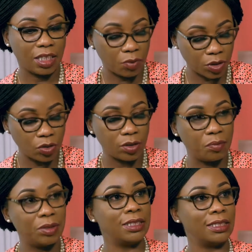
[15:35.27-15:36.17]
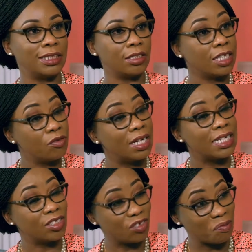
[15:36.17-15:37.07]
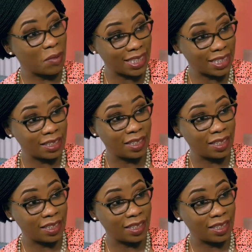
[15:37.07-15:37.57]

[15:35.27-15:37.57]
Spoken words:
it was not a business. So it ran out of money.